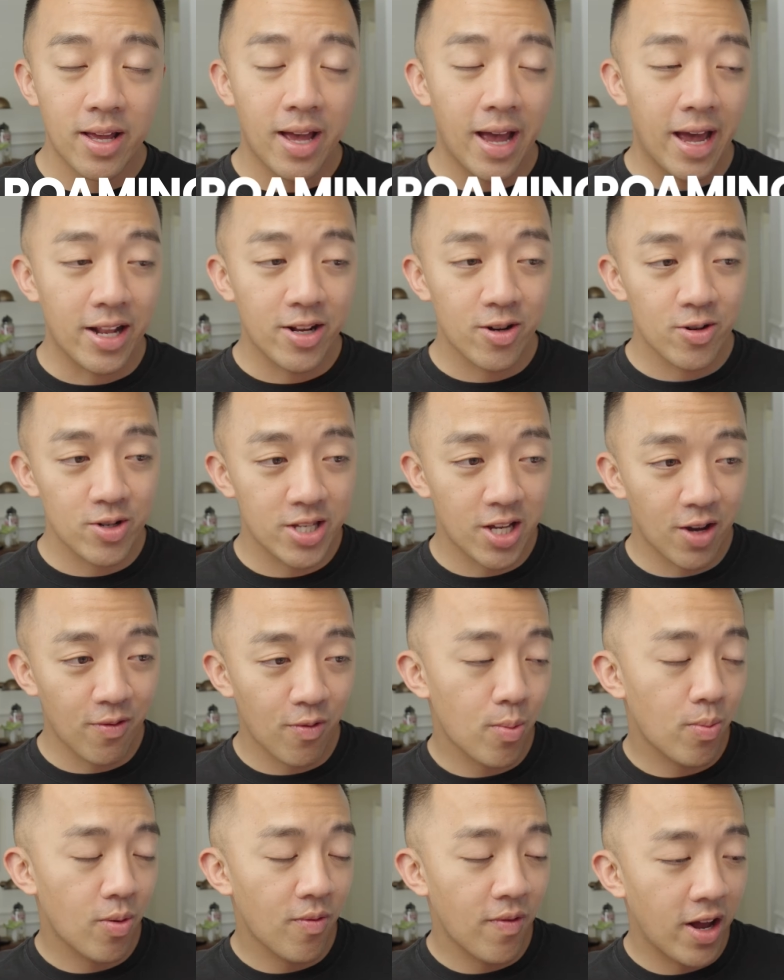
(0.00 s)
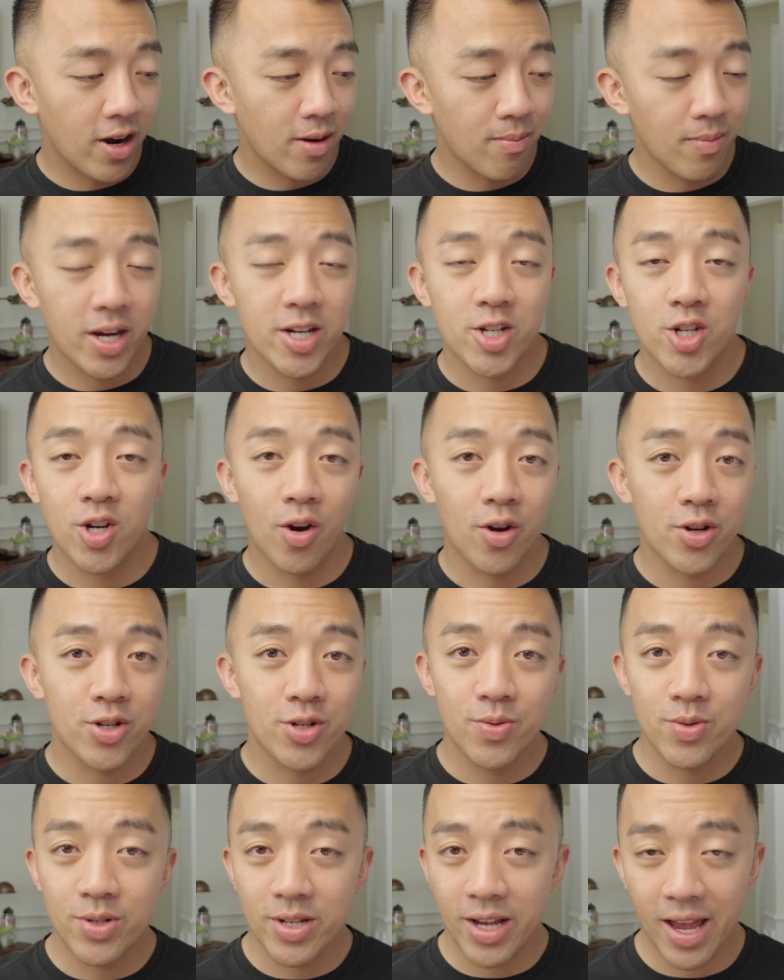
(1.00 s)
and your cell phone provider might charge
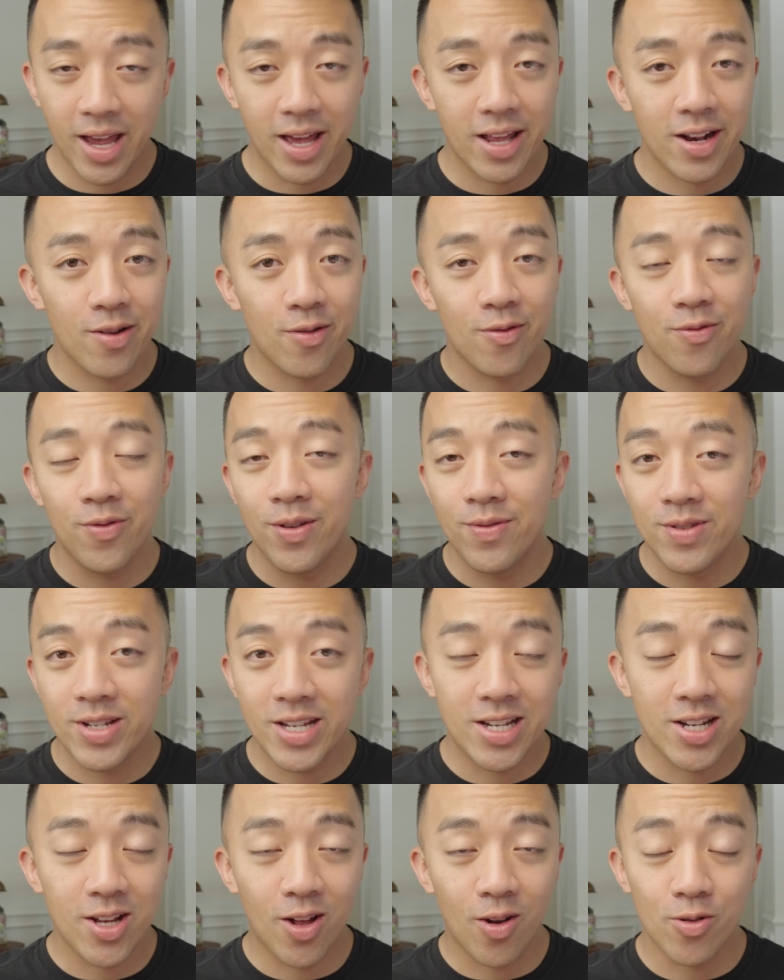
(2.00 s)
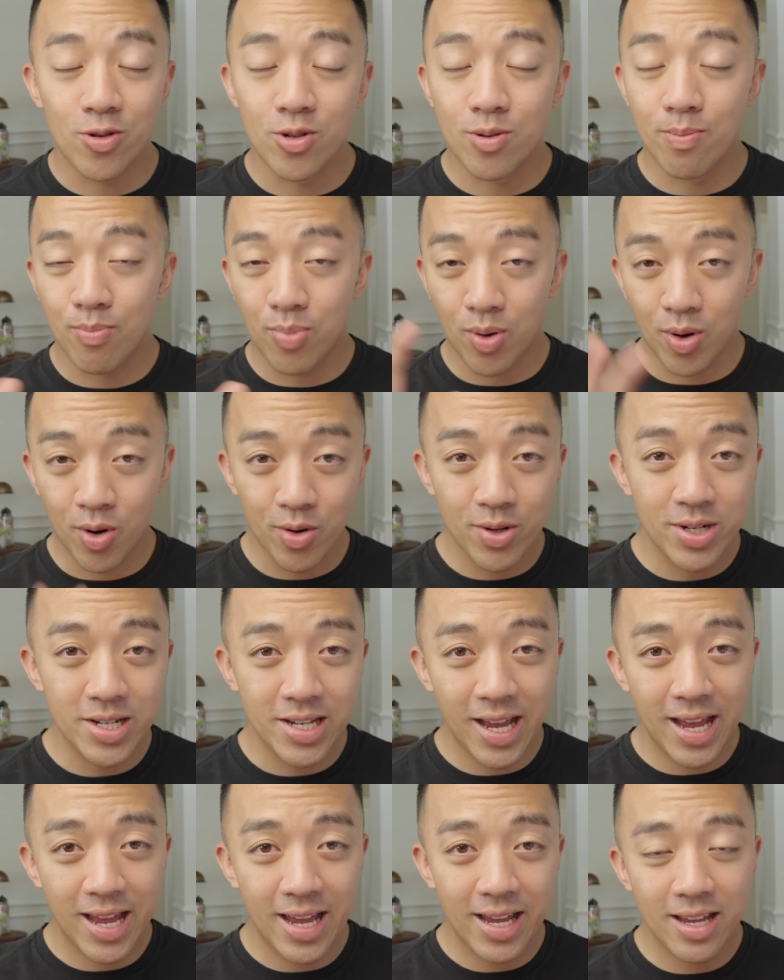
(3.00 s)
you $10 or $15 per
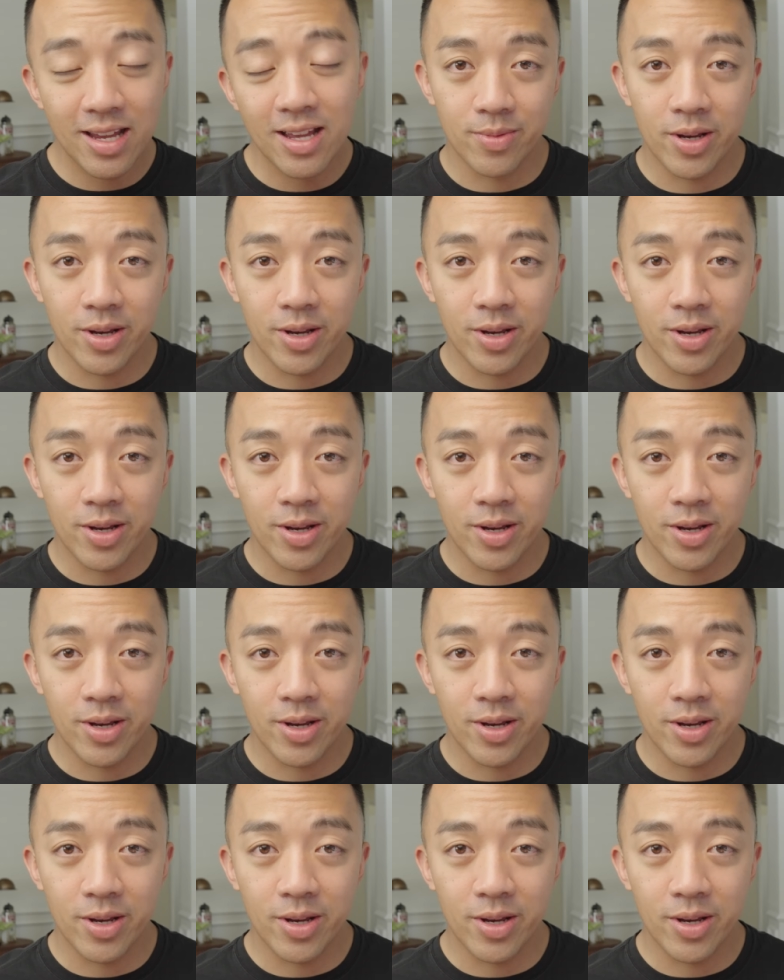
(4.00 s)
day